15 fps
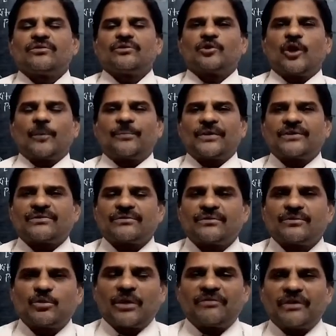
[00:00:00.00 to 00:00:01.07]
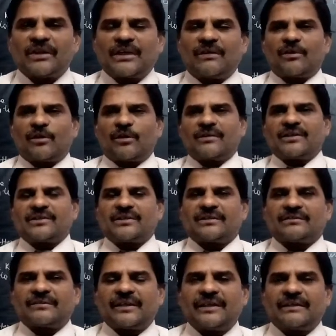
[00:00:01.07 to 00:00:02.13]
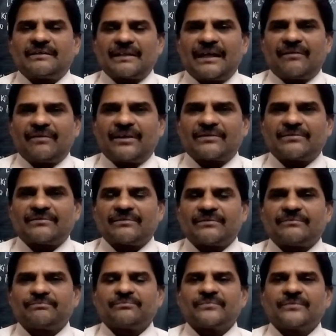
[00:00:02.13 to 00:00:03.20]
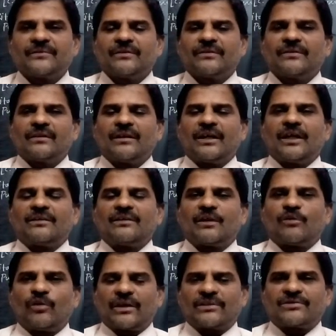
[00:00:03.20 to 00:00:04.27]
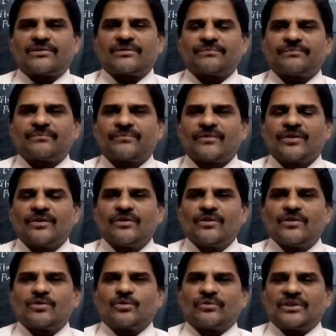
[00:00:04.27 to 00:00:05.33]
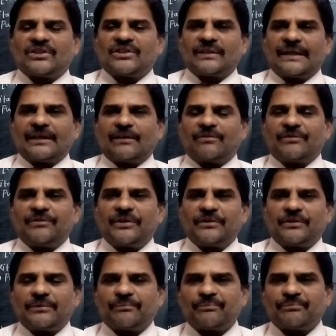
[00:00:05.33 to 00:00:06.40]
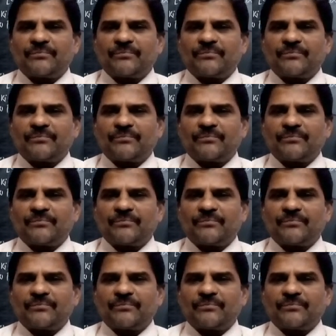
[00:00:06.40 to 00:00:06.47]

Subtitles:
topics. Today we covered all these three travelers and their works. So this is the end of the video.